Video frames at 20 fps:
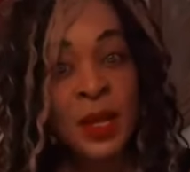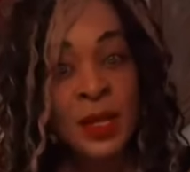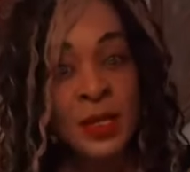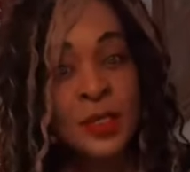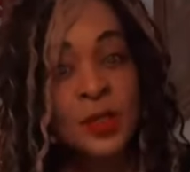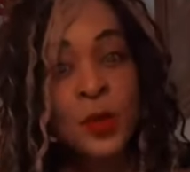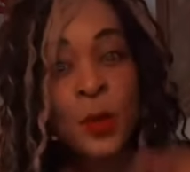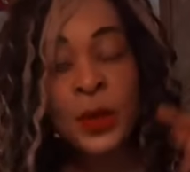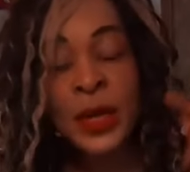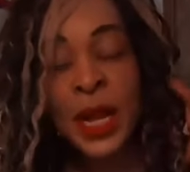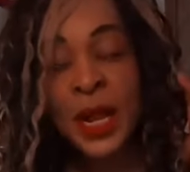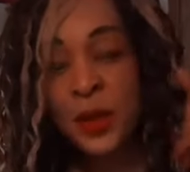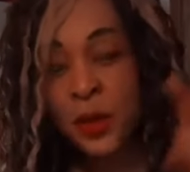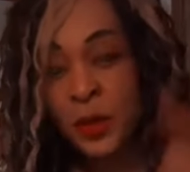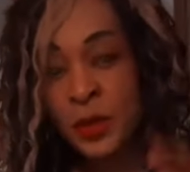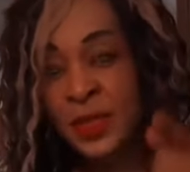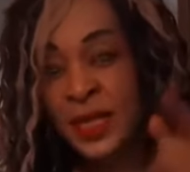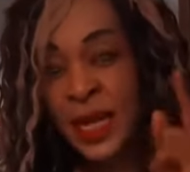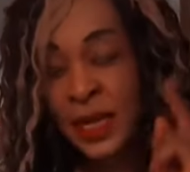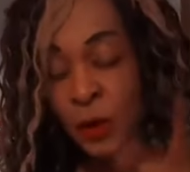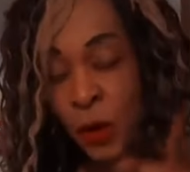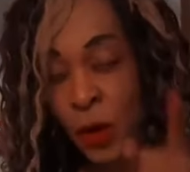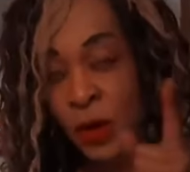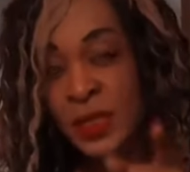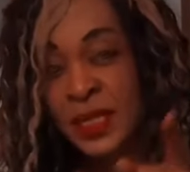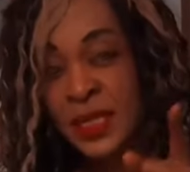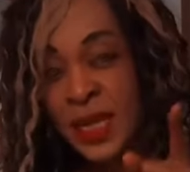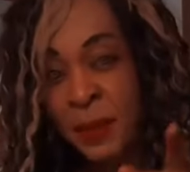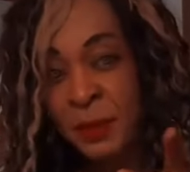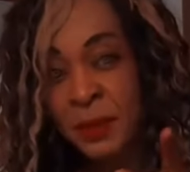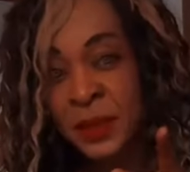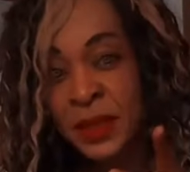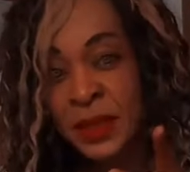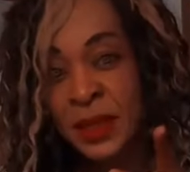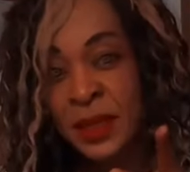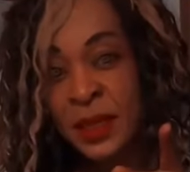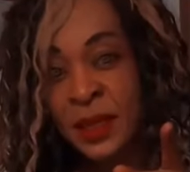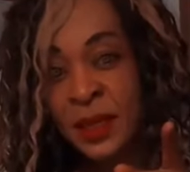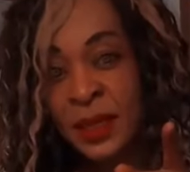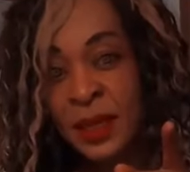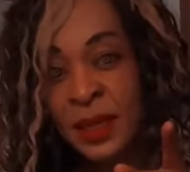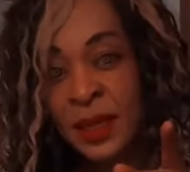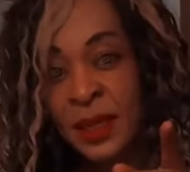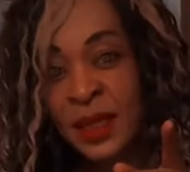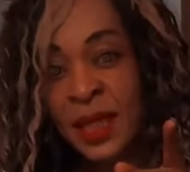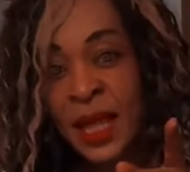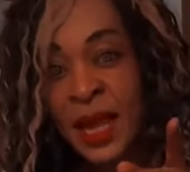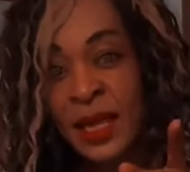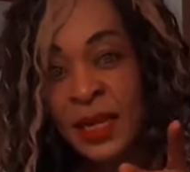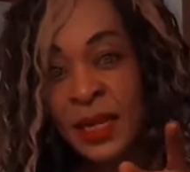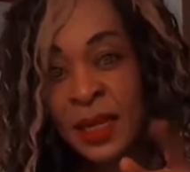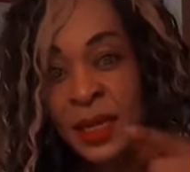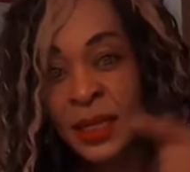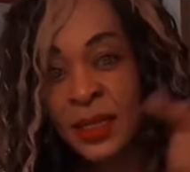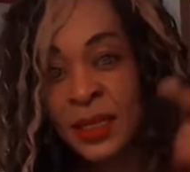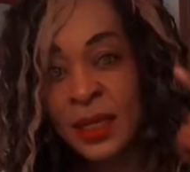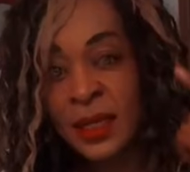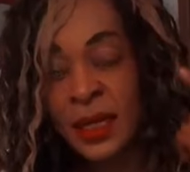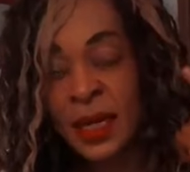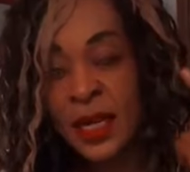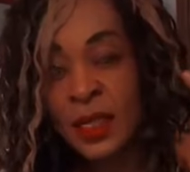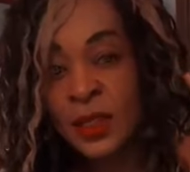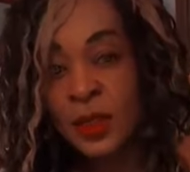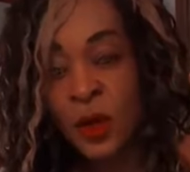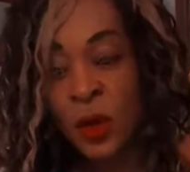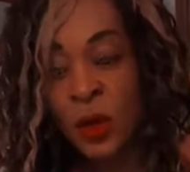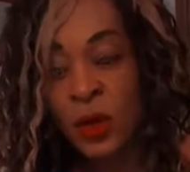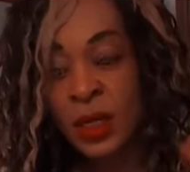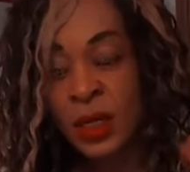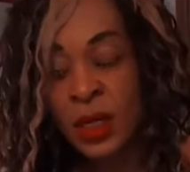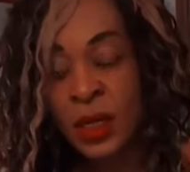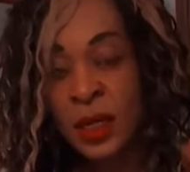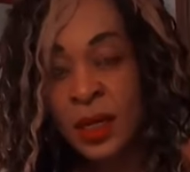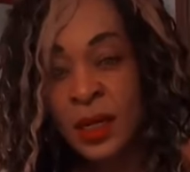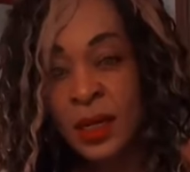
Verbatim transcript: So when I used that concept, then it clicked on.